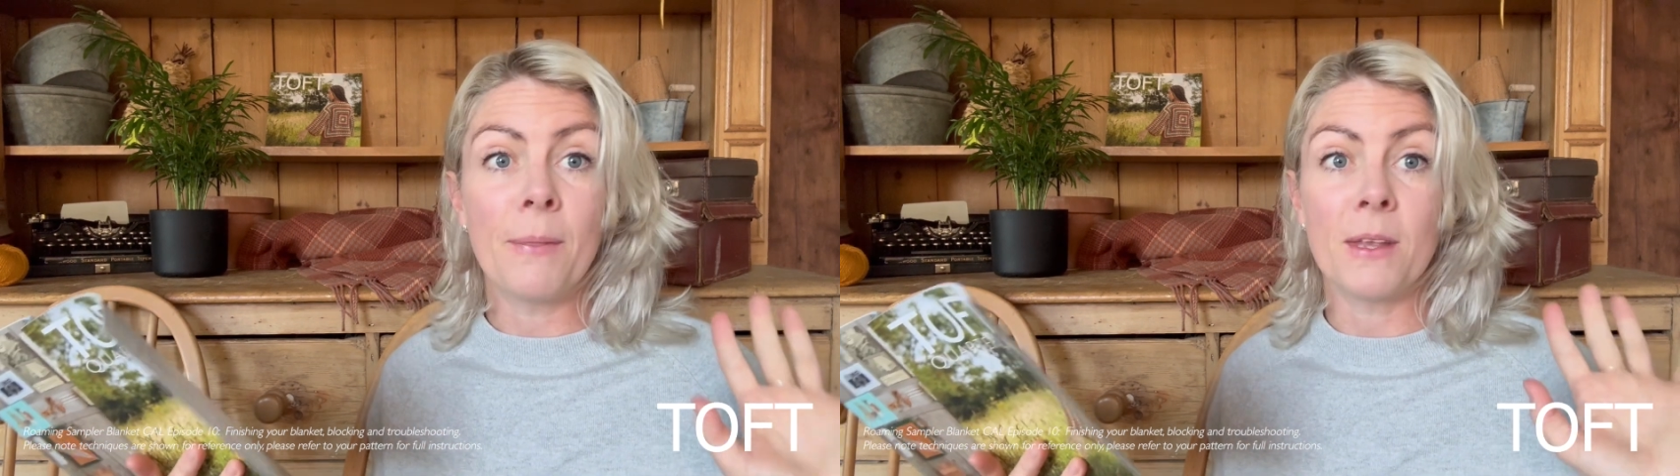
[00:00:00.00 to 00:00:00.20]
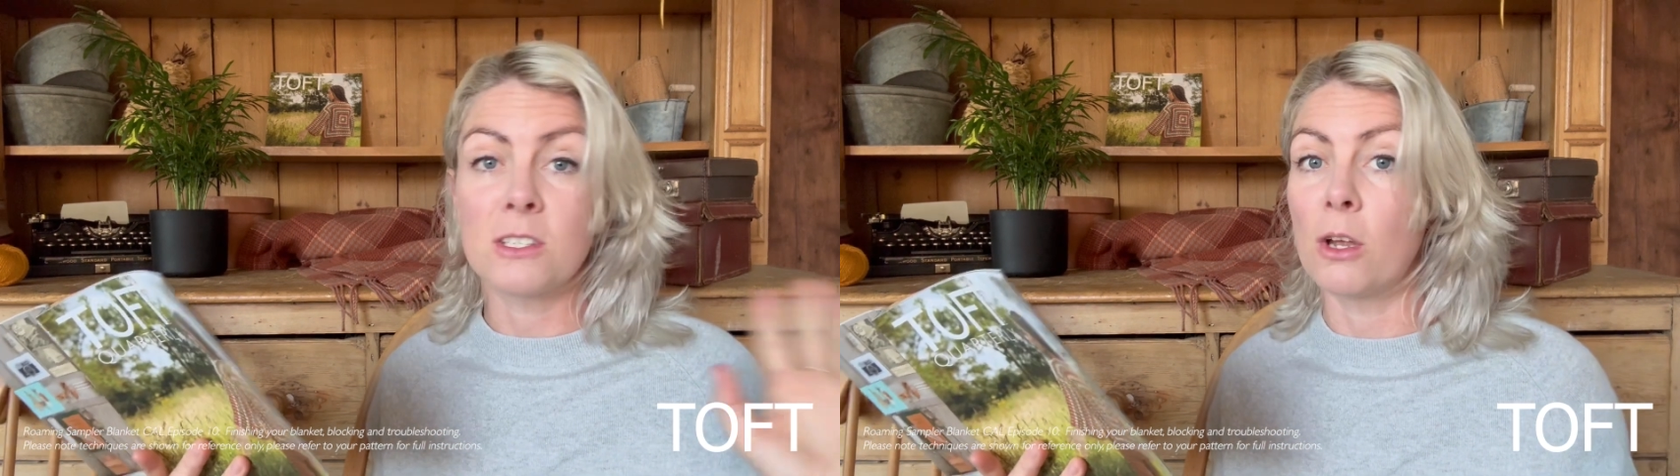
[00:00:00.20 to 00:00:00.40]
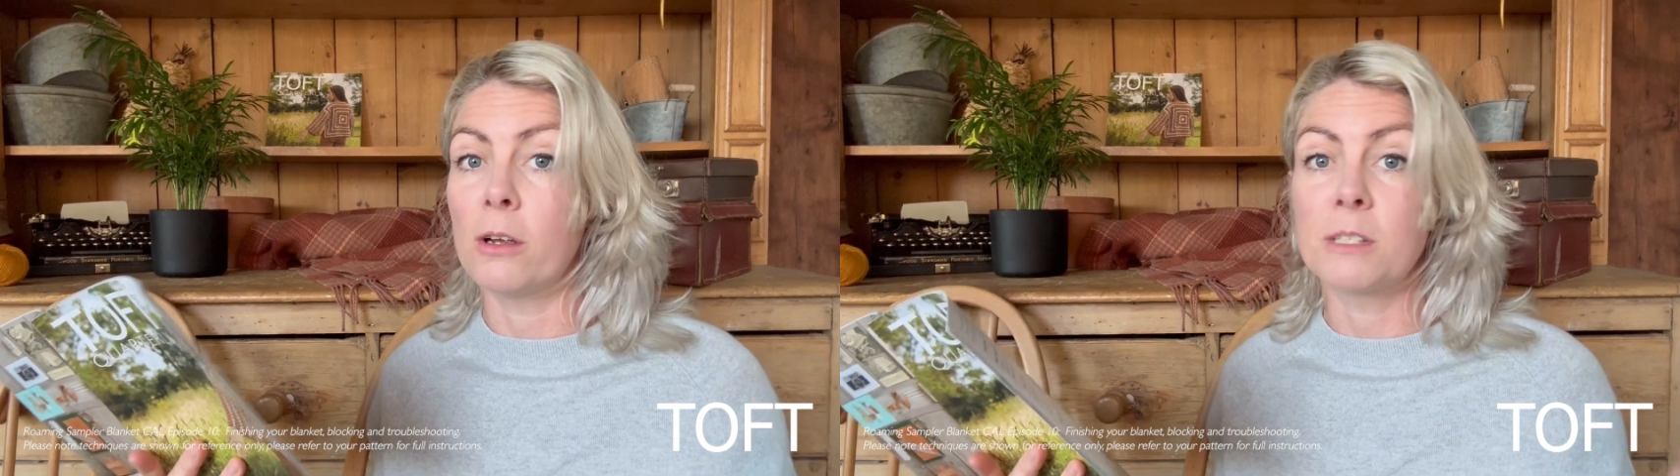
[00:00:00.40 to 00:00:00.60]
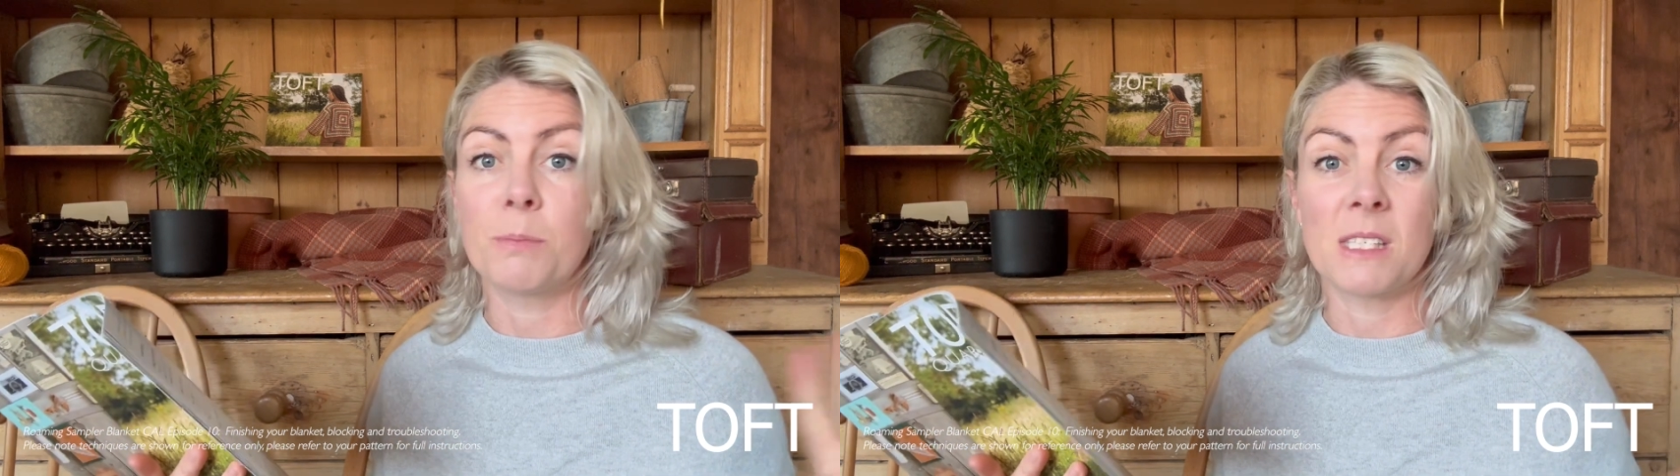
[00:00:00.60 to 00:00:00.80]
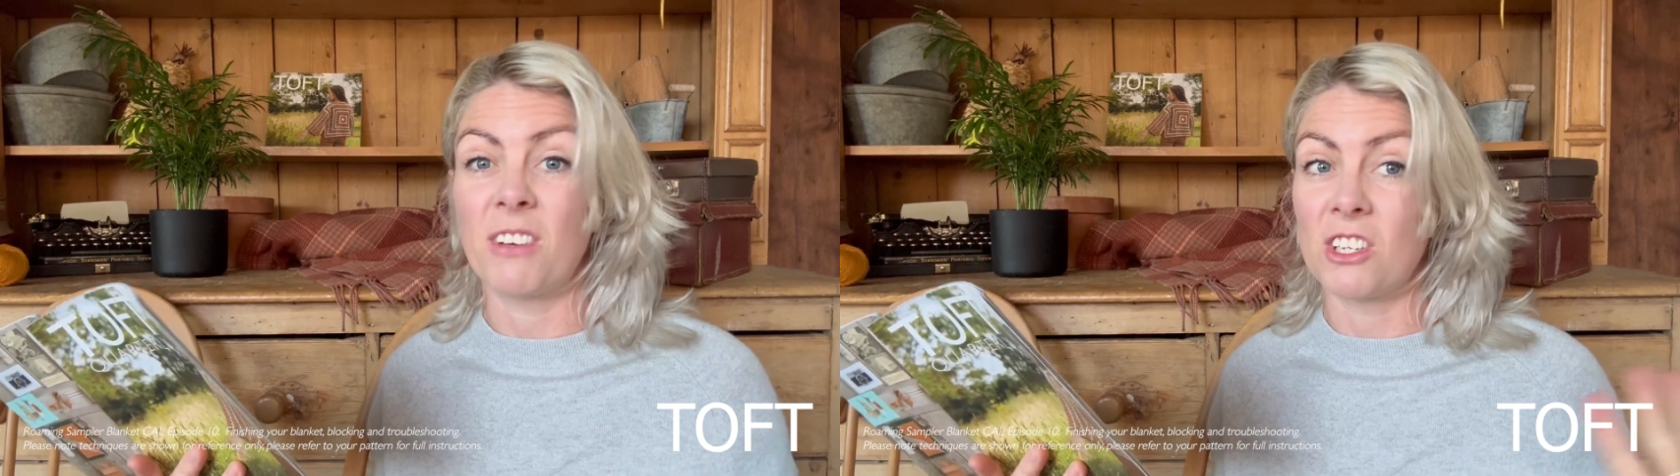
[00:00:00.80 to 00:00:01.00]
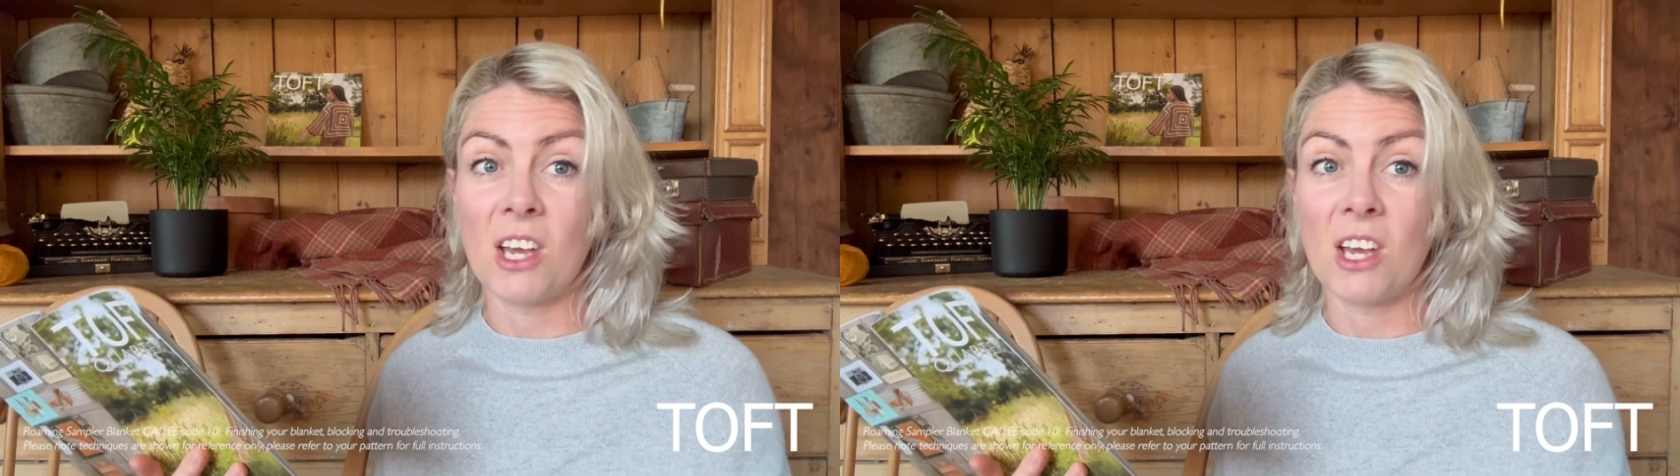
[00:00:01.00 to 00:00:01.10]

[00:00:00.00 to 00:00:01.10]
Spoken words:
There's no specific